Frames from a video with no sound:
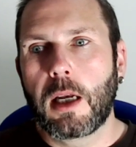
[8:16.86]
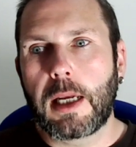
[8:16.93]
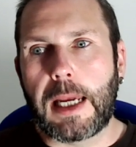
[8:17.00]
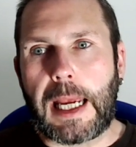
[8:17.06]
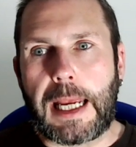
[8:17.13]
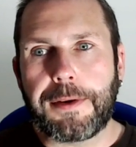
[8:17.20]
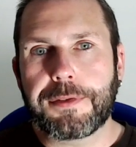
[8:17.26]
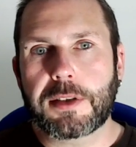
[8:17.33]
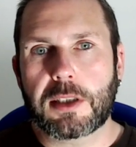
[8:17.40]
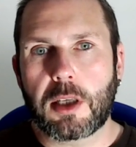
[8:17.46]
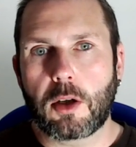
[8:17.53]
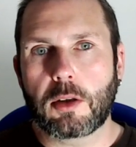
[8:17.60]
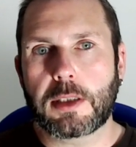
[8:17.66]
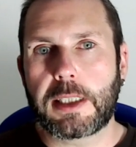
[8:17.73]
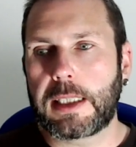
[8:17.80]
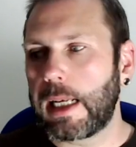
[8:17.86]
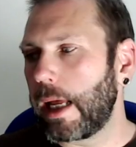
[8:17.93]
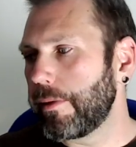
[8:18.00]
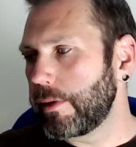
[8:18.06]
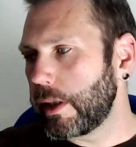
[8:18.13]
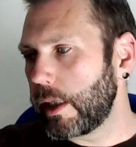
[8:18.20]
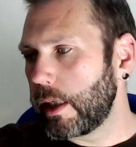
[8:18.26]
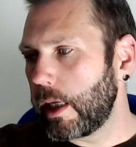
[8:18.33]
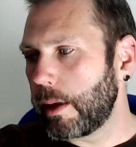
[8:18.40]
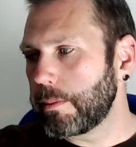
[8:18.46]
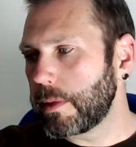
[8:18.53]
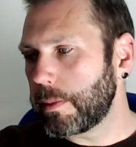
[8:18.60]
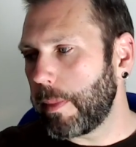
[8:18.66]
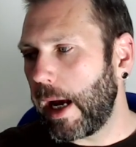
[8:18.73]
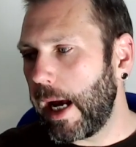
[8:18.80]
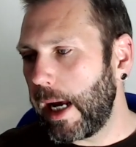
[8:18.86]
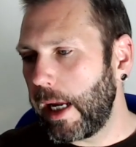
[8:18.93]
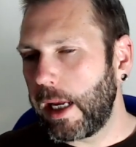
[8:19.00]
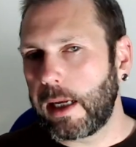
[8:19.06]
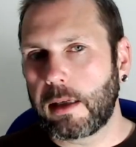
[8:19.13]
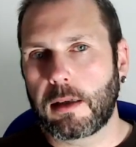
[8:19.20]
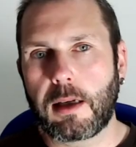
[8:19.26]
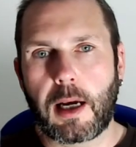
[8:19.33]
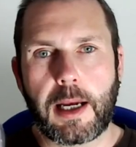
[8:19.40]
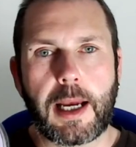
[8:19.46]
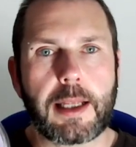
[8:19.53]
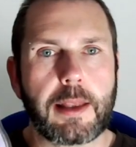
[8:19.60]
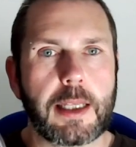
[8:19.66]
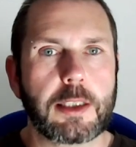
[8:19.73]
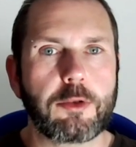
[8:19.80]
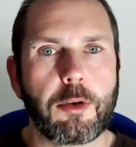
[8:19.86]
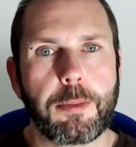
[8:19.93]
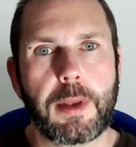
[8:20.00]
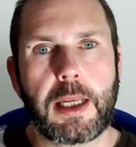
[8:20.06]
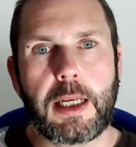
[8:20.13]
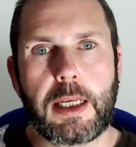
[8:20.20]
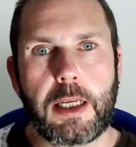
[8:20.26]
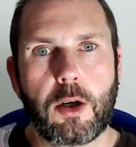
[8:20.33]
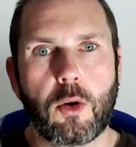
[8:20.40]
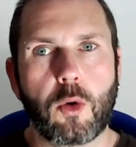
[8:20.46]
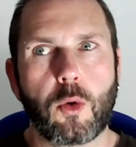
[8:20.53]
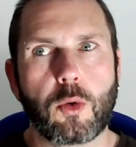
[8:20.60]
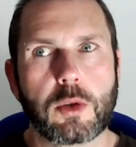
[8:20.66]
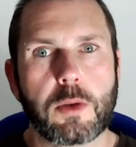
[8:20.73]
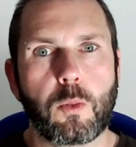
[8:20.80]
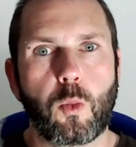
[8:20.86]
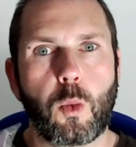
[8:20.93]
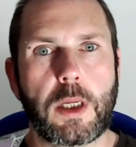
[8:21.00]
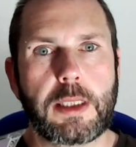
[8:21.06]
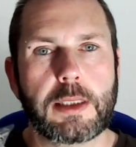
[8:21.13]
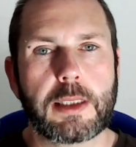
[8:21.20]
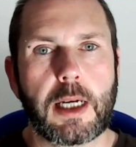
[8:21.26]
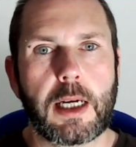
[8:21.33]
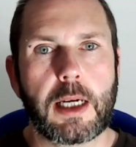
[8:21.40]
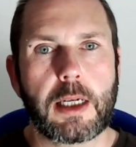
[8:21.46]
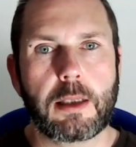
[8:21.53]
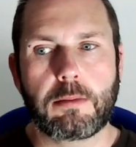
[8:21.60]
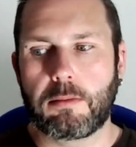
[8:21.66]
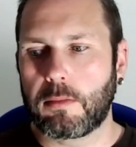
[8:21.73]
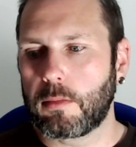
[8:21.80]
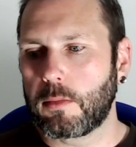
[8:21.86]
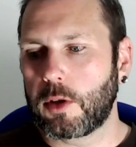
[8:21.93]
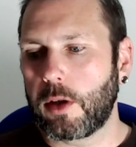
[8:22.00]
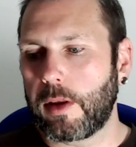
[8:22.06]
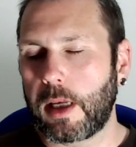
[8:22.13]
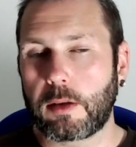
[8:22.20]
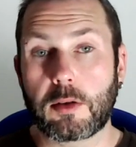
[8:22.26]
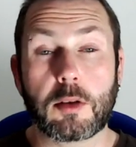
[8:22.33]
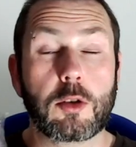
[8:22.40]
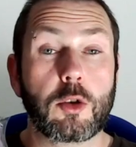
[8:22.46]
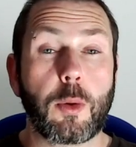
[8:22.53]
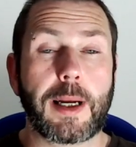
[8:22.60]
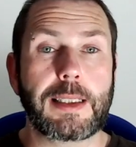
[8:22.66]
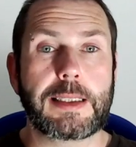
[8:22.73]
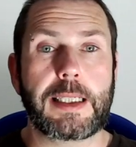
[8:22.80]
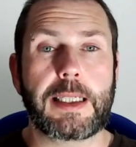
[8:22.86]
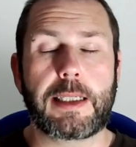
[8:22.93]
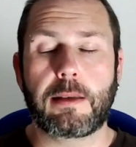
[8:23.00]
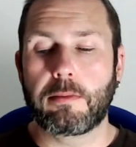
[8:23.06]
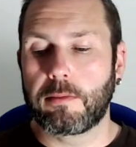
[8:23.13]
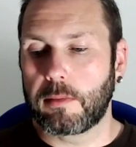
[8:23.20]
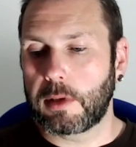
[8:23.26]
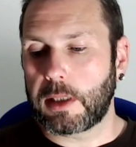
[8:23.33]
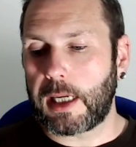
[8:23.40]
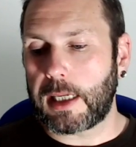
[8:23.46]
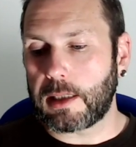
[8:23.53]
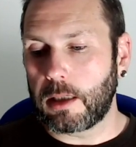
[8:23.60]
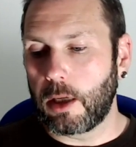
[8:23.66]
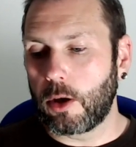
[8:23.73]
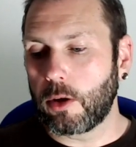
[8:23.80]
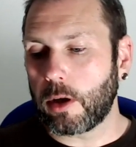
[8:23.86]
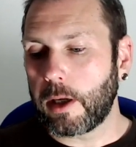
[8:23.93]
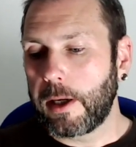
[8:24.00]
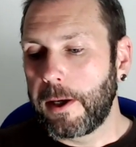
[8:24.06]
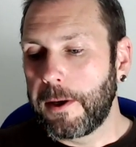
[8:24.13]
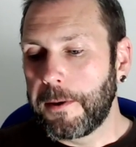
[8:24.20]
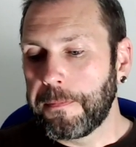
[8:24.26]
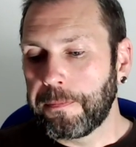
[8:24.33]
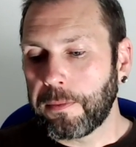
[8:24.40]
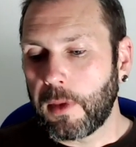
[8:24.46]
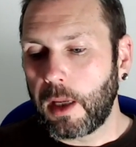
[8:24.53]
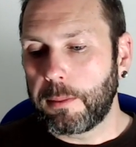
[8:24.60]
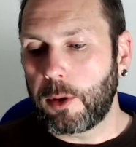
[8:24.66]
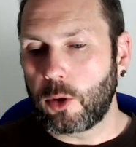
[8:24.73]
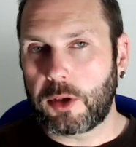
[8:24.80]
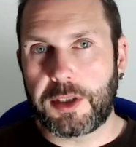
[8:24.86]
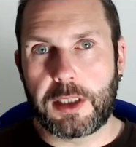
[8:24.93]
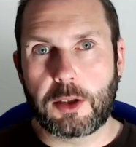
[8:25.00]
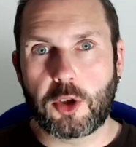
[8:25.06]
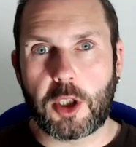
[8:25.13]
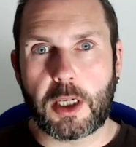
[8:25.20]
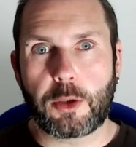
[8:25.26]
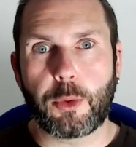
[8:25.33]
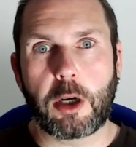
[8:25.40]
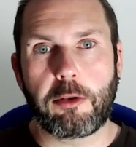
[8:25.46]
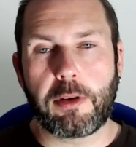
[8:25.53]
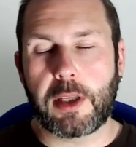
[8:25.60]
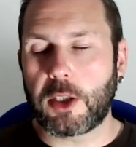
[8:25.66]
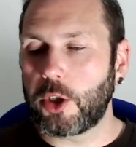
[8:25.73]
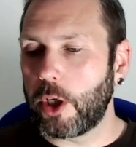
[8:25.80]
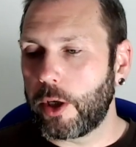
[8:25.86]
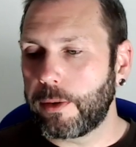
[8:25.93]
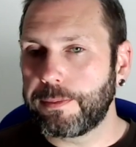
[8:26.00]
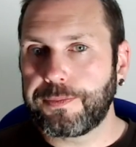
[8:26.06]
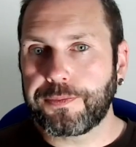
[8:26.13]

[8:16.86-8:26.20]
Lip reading: if salted lavender comes back, I had this from the Autumn Winter 2020 catalogue. I bought it in January this year.